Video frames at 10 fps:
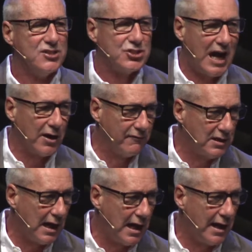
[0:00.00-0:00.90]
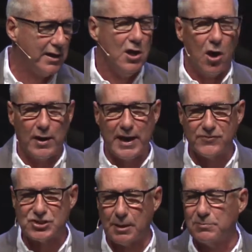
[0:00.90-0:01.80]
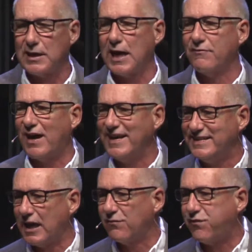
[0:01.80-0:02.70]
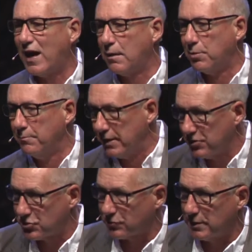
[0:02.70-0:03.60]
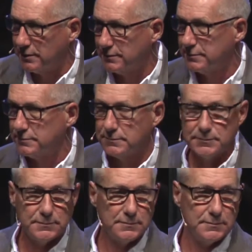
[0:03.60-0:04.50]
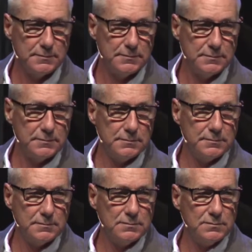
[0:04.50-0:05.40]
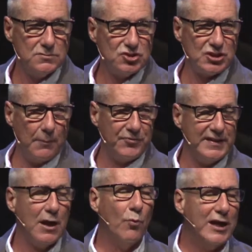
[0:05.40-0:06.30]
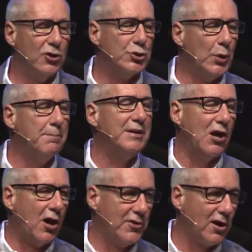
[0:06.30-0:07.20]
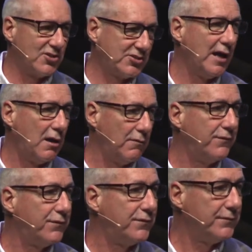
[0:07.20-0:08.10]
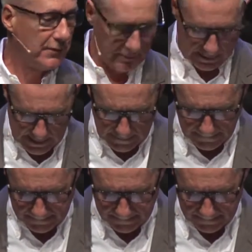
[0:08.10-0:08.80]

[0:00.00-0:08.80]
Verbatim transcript: child of God ought to have some kind of identifiable ministry. Amen. Something that we are doing beyond ourselves. Okay?